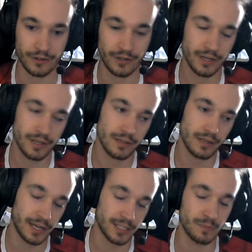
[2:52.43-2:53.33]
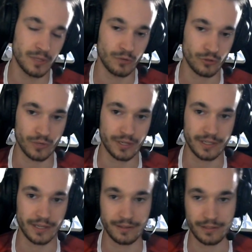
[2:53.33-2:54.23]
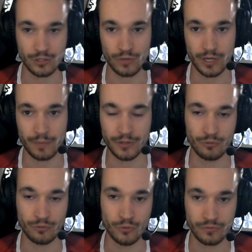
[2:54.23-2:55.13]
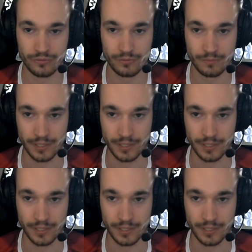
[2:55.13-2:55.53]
where ITB was ready, and this is why I made the move,